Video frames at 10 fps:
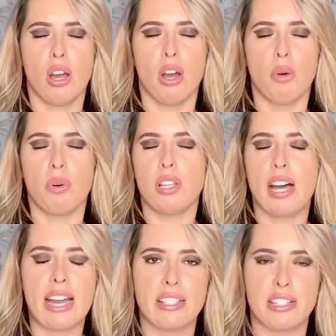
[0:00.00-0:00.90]
what
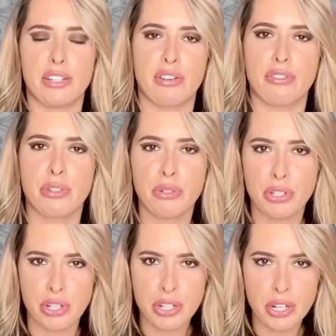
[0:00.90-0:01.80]
lies in your
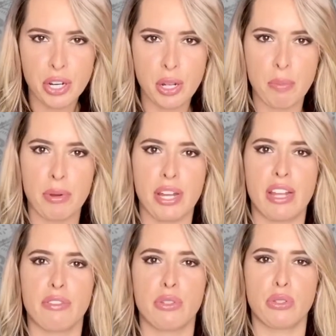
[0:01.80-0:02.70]
future, but
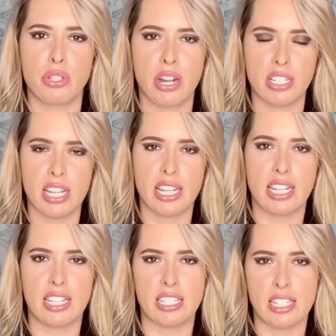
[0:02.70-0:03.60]
if you start
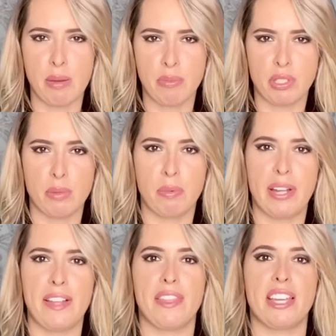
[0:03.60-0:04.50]
taking steps to
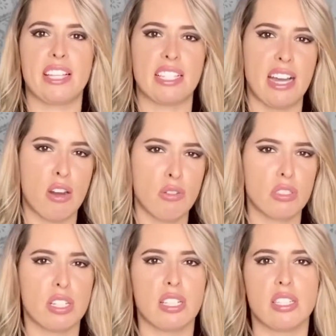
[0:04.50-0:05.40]
plan things out
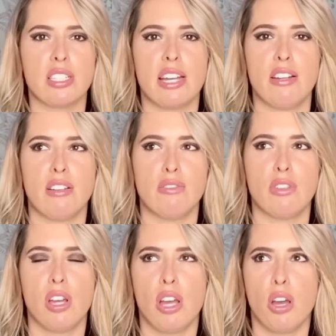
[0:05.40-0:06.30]
instead of
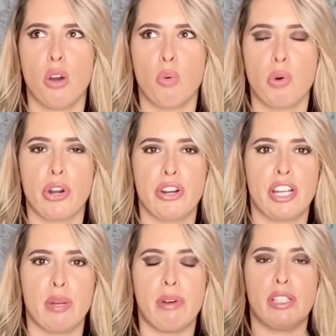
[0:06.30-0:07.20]
worrying
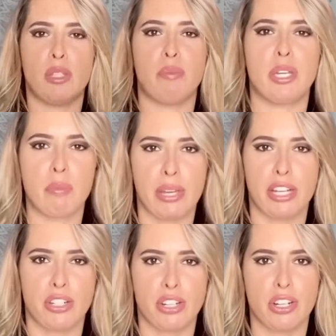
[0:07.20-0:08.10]
about the big
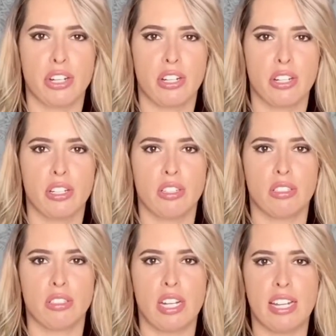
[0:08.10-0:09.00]
picture,
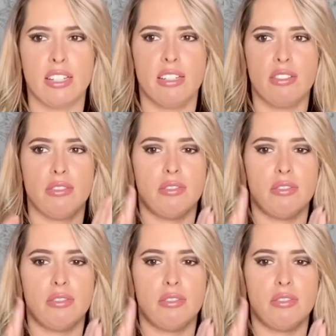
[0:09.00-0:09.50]
kind of